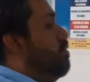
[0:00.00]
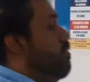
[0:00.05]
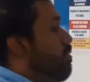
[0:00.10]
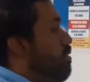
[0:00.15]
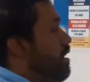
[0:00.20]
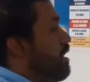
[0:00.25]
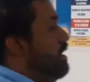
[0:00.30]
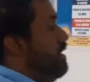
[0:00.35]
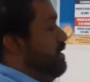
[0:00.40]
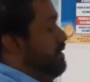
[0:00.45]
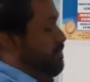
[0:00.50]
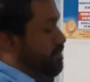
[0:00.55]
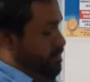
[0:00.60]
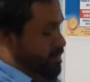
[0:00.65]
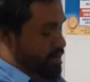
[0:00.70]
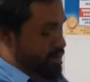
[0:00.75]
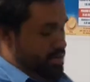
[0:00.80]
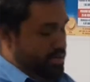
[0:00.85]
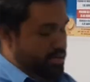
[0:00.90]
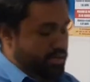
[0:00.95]
Why?
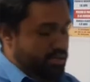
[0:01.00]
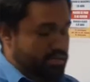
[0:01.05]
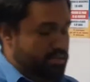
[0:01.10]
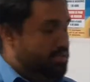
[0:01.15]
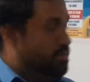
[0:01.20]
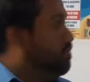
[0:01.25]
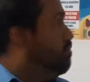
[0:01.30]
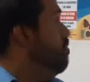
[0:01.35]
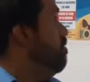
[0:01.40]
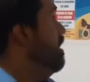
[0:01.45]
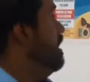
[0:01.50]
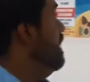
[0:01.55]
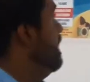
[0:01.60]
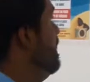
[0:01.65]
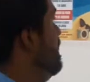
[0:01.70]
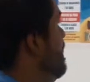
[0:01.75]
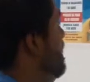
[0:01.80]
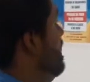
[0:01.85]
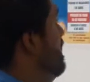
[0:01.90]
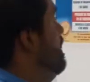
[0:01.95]
Because
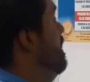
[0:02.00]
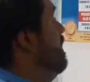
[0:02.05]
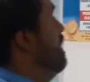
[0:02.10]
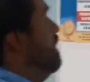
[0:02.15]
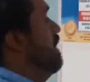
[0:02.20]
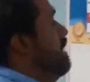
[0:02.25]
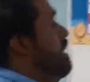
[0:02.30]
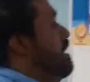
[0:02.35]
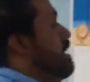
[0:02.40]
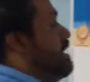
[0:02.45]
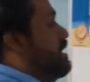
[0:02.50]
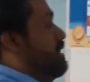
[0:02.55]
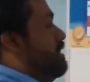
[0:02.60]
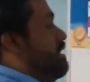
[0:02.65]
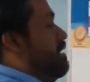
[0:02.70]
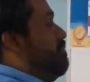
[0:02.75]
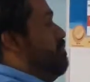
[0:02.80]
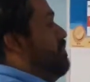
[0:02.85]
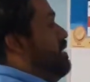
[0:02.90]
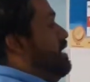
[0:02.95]
when
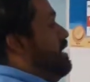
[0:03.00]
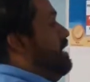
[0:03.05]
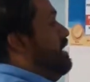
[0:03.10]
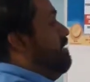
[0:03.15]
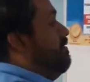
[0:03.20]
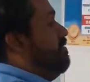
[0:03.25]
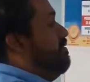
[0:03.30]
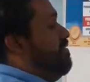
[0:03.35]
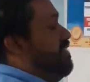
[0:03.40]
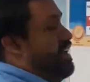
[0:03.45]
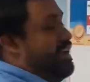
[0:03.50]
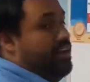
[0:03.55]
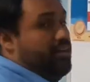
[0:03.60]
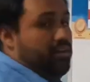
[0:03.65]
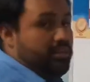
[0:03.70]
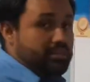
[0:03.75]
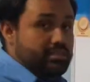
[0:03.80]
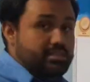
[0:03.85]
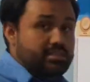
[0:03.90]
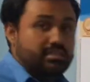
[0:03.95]
the meaning
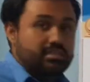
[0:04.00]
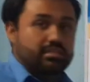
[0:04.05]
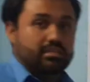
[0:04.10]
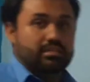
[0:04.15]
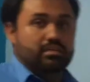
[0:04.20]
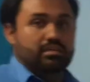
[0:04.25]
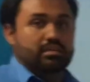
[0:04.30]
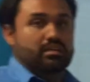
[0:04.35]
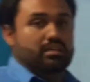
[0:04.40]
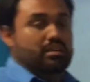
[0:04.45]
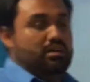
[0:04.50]
fails,